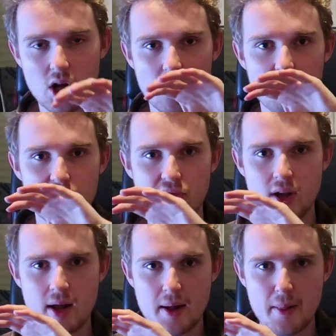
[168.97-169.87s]

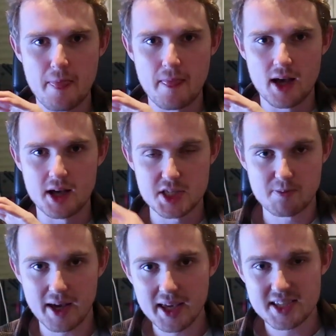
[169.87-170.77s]
of
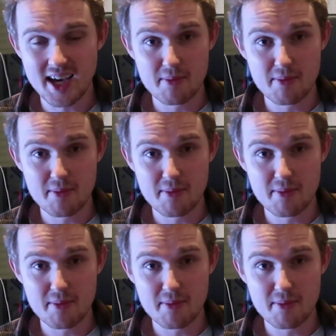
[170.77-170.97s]
spikes.